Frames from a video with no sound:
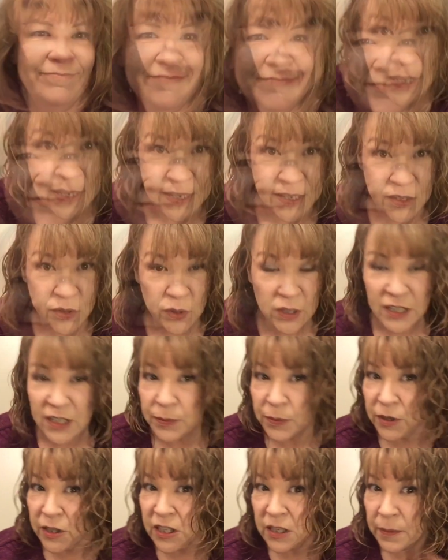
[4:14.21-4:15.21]
Okay, so I
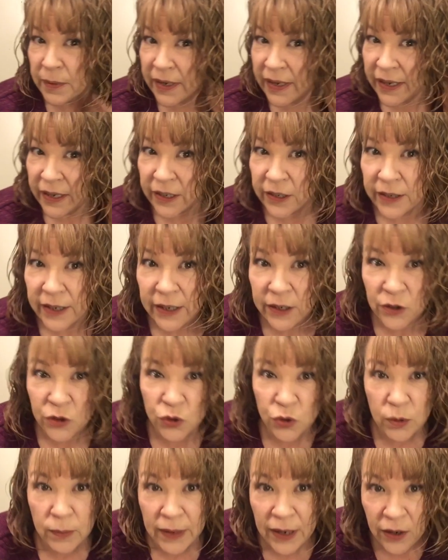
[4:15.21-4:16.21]
spritzed my hair down
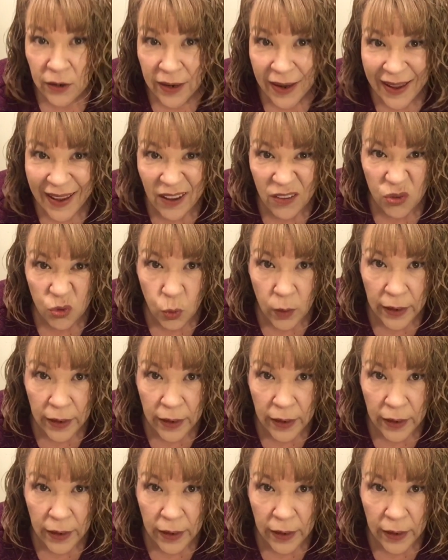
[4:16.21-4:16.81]
to about half